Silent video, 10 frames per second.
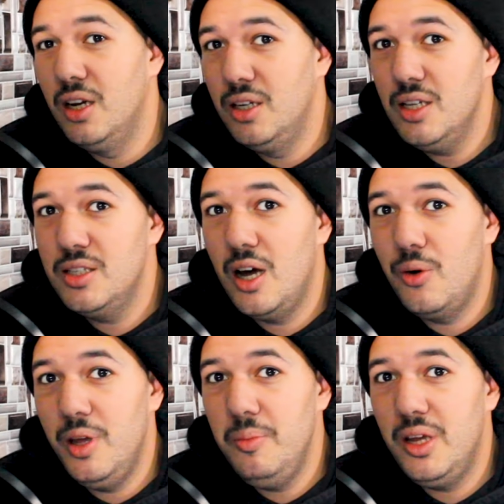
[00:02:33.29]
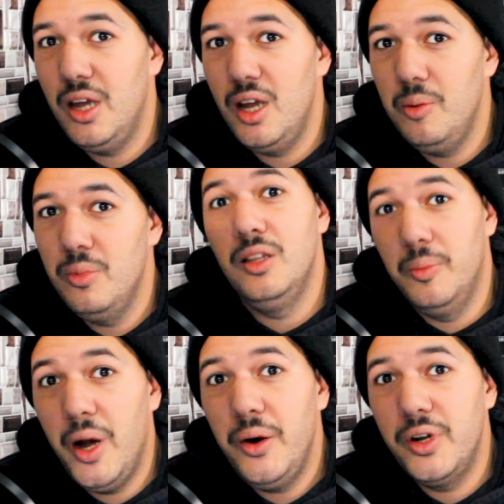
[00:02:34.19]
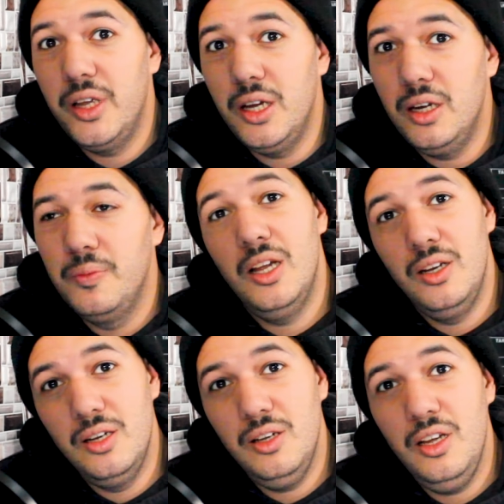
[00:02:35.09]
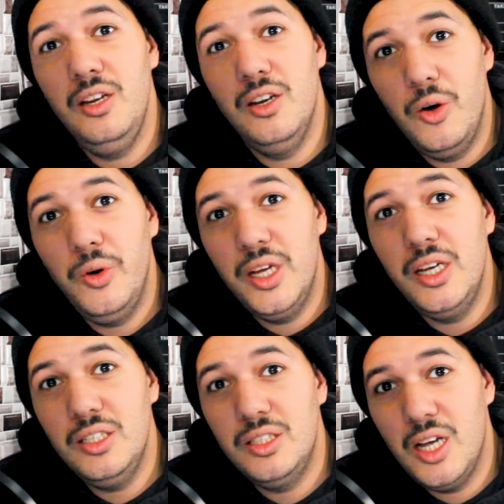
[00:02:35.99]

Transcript: and that's how he became the Pirate King. And in nowadays